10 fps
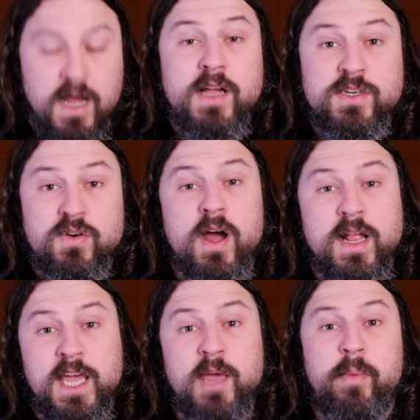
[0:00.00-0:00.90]
Try and
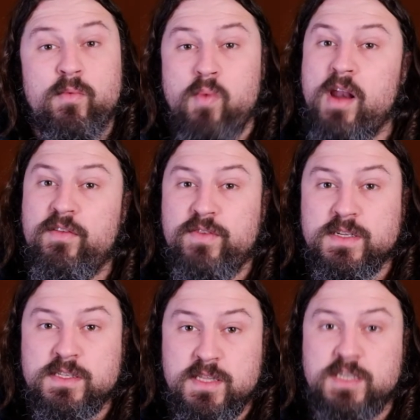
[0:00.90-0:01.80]
keep it relevant
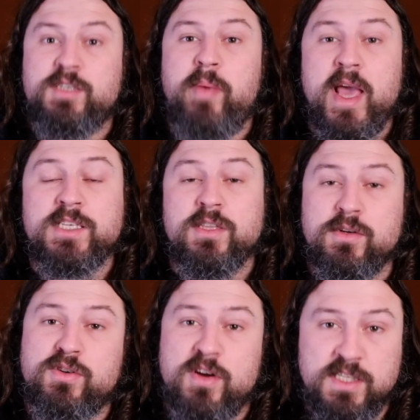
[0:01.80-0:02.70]
to the space that you're
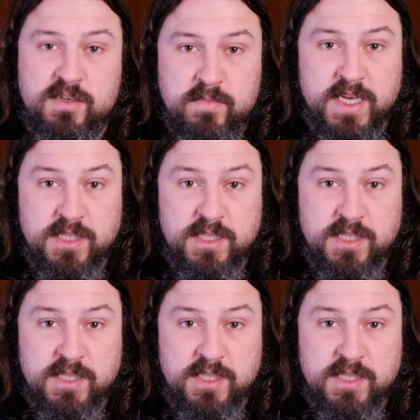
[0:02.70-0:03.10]
trying to mix the